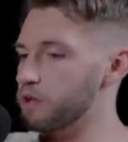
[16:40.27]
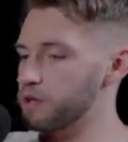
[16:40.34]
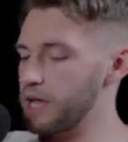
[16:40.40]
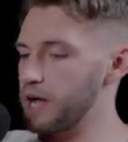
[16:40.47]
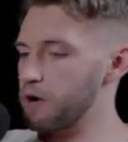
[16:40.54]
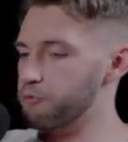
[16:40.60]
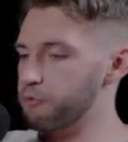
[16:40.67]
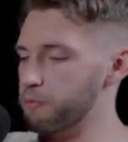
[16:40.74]

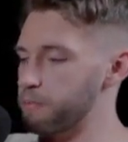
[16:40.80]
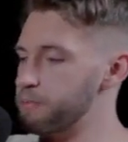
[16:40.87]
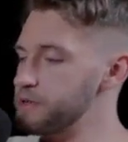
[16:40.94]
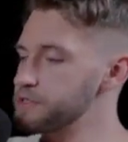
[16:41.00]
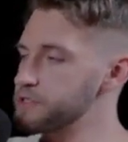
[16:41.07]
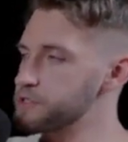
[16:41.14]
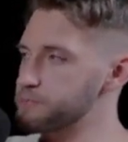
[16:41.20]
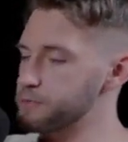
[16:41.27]
Now, from a
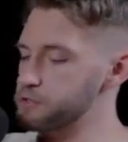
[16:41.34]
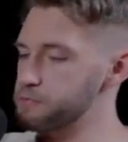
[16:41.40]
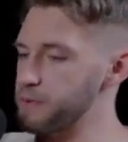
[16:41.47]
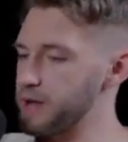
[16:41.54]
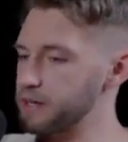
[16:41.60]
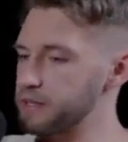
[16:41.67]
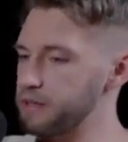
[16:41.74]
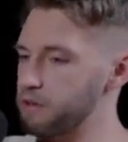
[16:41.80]
business
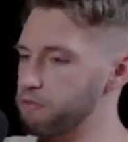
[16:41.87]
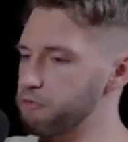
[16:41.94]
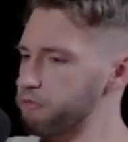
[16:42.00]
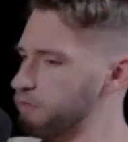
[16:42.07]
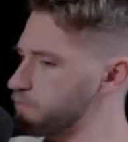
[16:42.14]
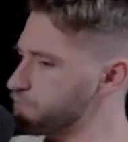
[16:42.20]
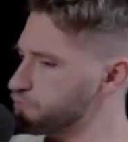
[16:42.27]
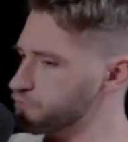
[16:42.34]
perspective,